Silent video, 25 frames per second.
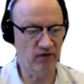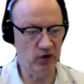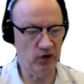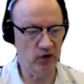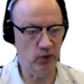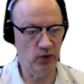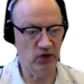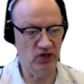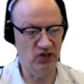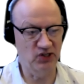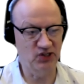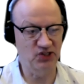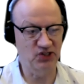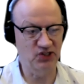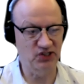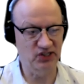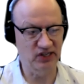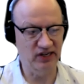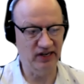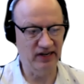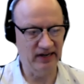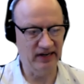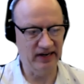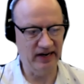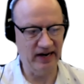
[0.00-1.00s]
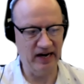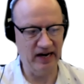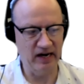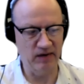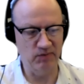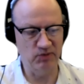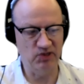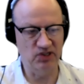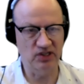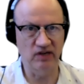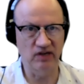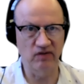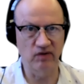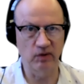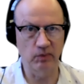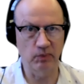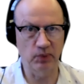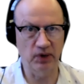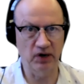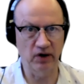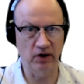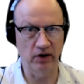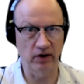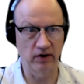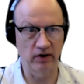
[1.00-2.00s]
viewers, I'm Stephen
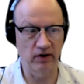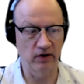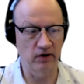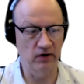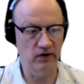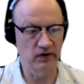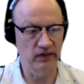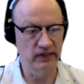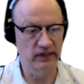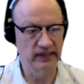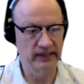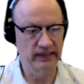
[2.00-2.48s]
Perrineau,